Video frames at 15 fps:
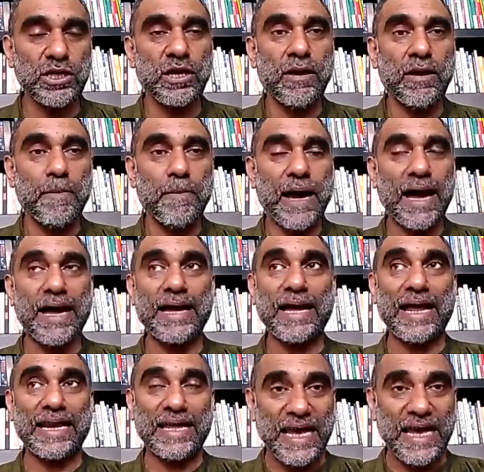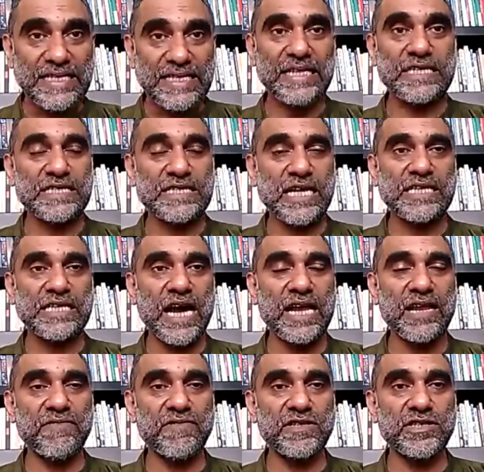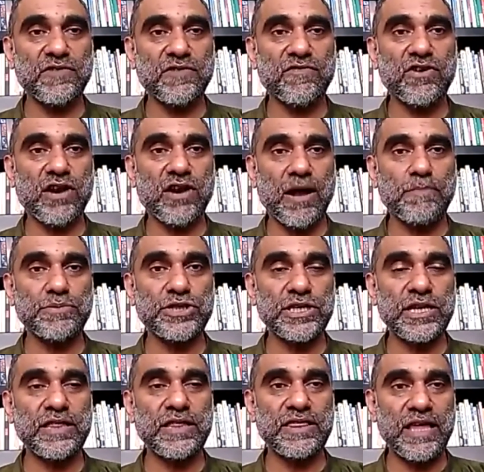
by engaging in such high levels of corruption and